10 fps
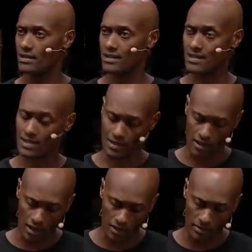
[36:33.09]
is
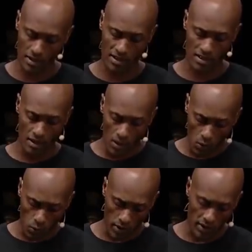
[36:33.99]
synonymous
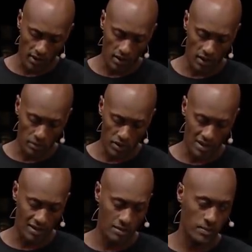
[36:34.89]
with the
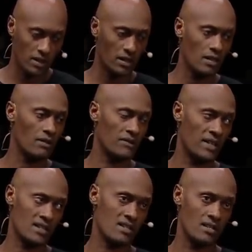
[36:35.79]
unpredictability of
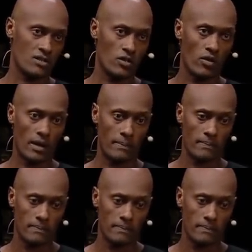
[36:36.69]
next year's crop.